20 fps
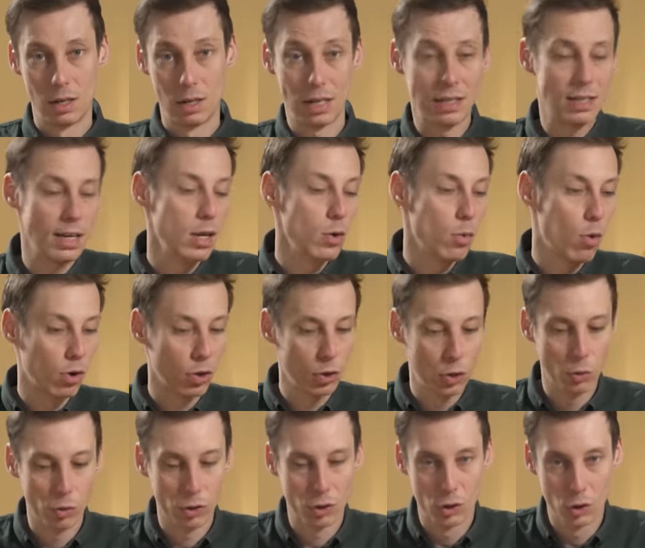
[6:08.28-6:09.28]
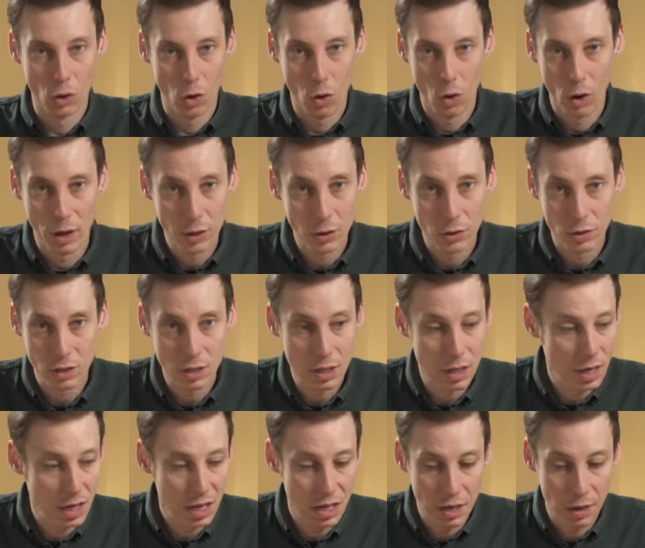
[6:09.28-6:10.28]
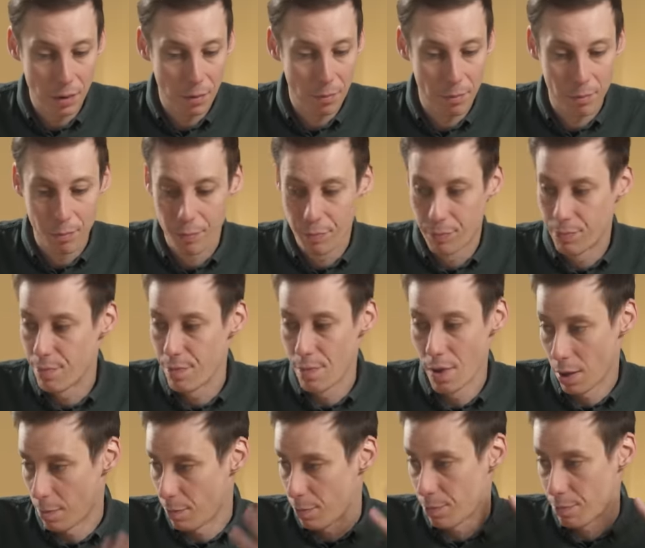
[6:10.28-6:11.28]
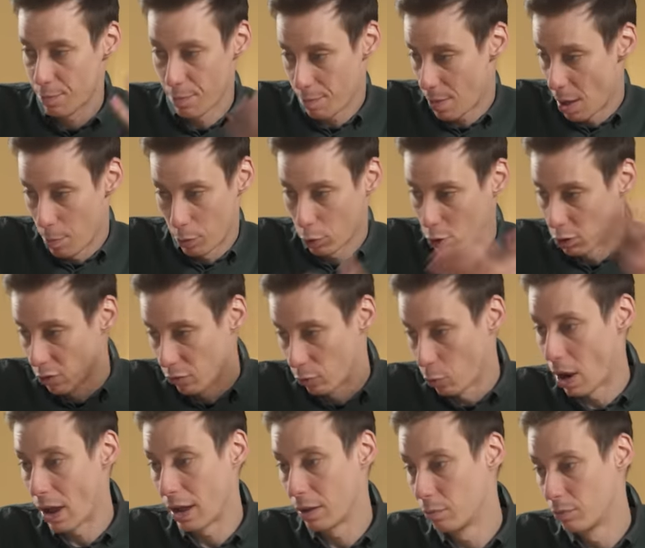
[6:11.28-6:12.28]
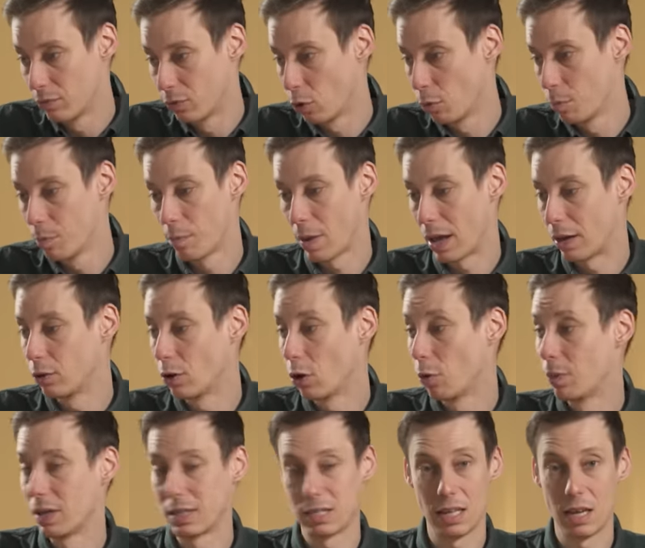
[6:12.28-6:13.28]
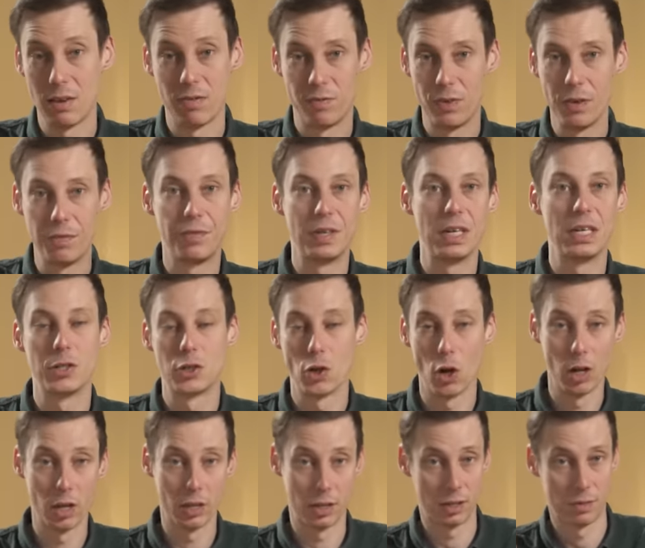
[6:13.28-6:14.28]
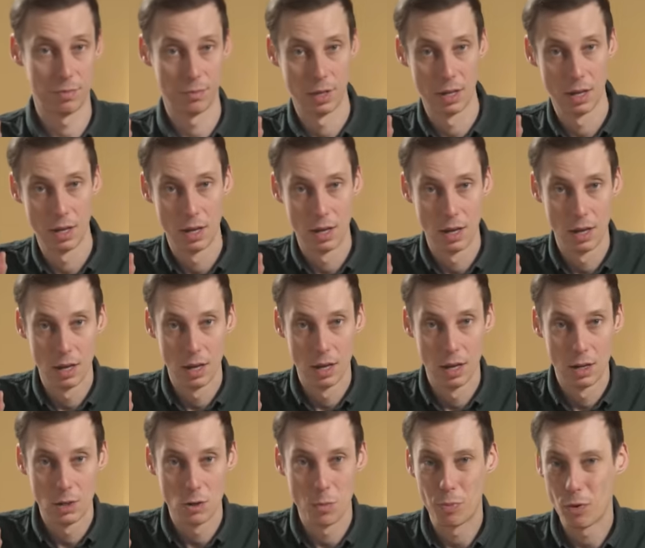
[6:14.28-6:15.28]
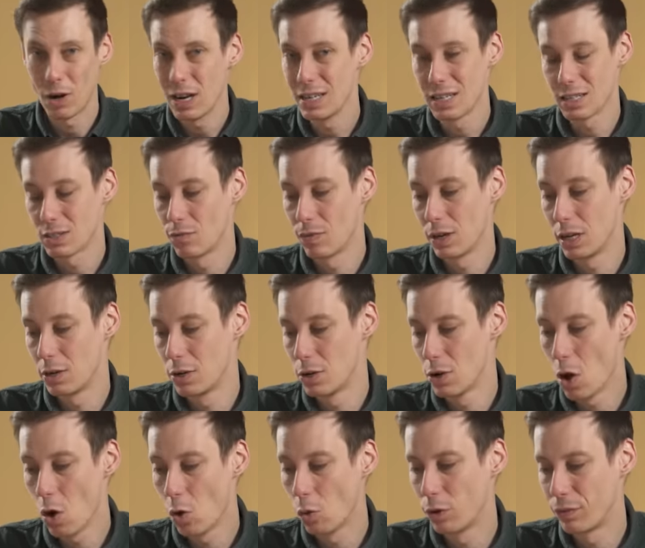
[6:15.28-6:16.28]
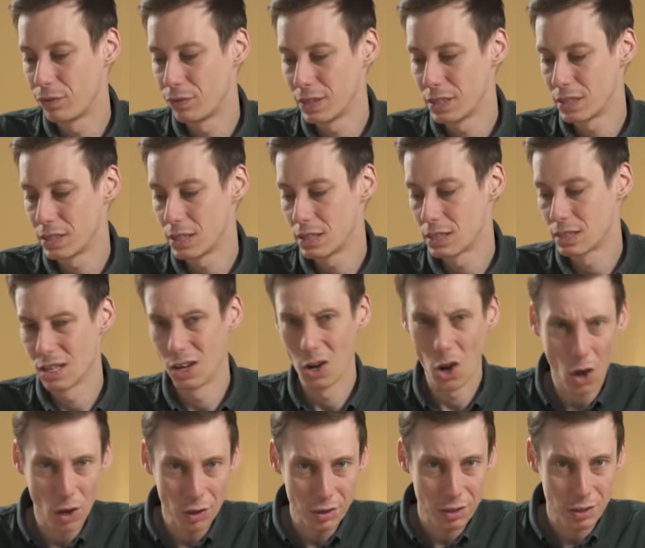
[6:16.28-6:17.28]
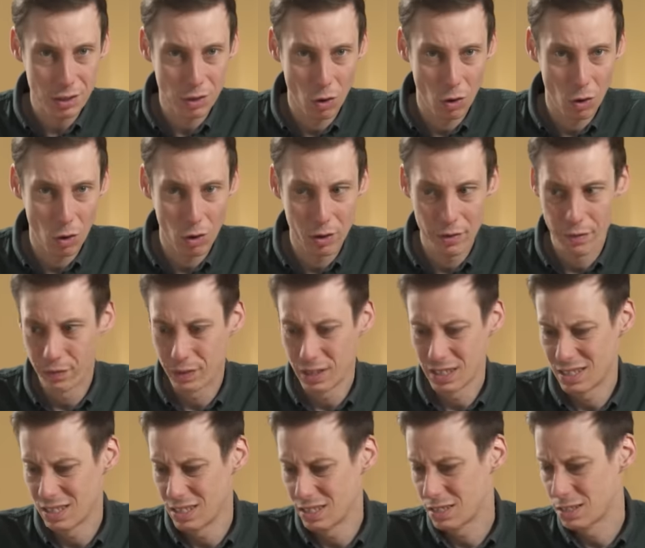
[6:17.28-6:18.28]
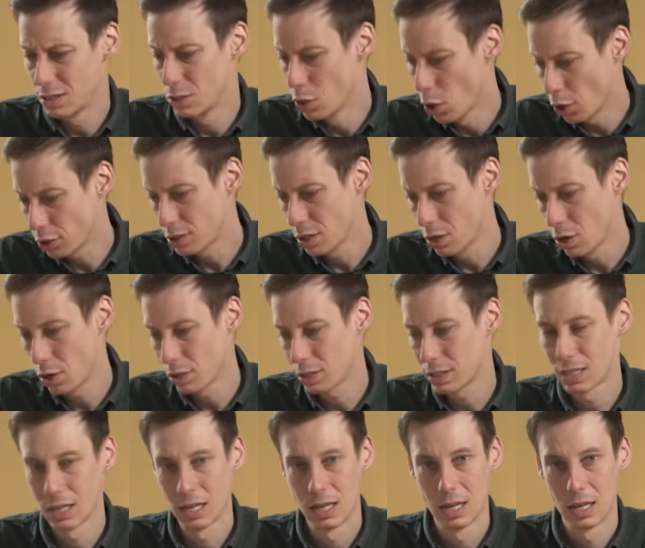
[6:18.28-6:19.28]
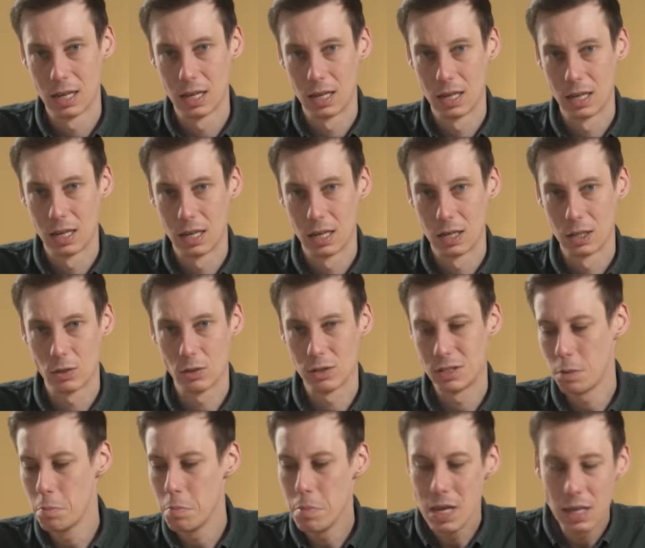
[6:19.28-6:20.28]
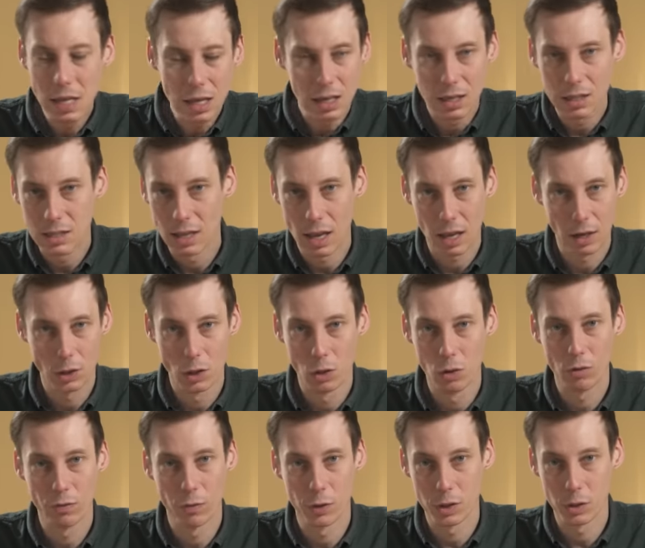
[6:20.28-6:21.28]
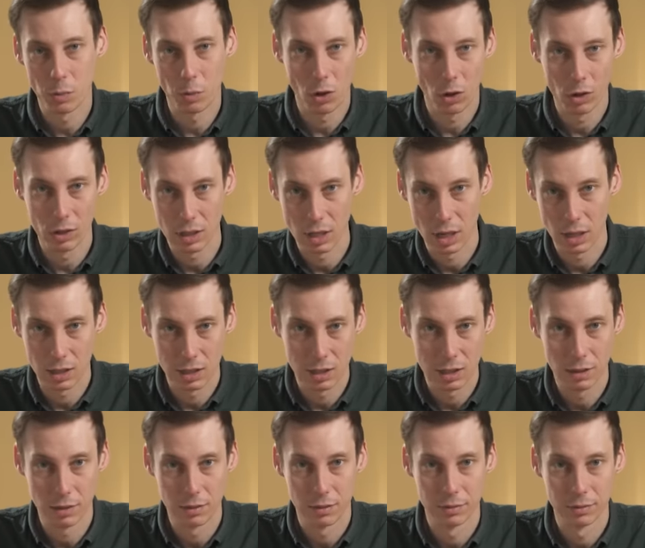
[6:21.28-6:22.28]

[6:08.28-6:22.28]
Let's say you walk into a store and you see uh, a bottle of wine for, I don't know, let's say fifteen dollars. Your brain doesn't really know if this is a lot or if this is not a lot, so it's immediately starting to look for some context.